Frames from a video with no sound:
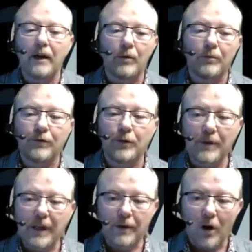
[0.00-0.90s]
For
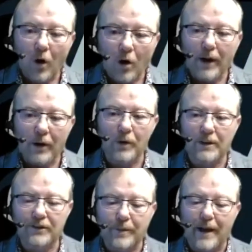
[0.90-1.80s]
me, all my work is
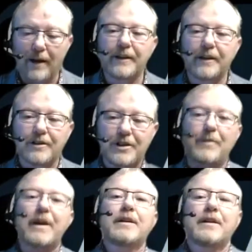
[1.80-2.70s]
about energy
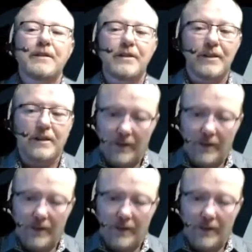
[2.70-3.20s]
maintenance